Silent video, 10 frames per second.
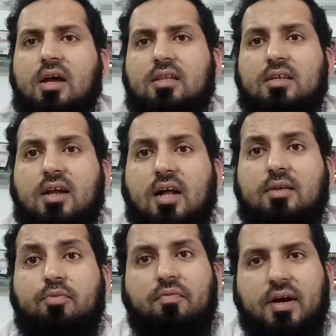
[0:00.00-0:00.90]
The other are
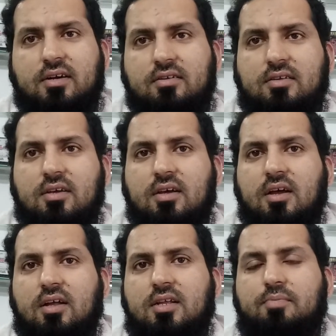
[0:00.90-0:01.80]
the pull factors,
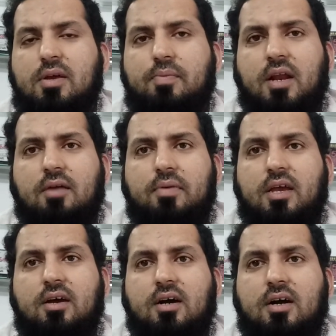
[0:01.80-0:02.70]
that people are
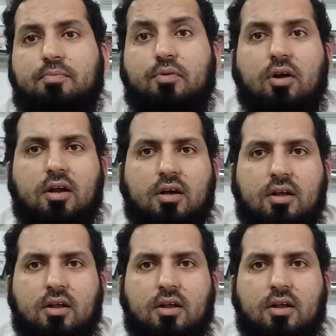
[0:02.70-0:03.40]
being pulled.